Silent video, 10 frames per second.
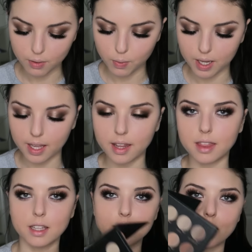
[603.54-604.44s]
in
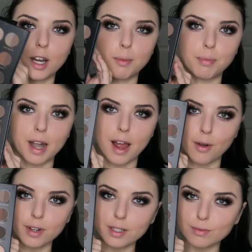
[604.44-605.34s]
with dark
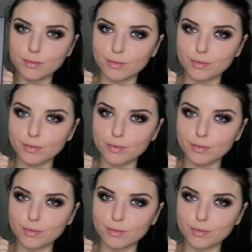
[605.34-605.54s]
brown.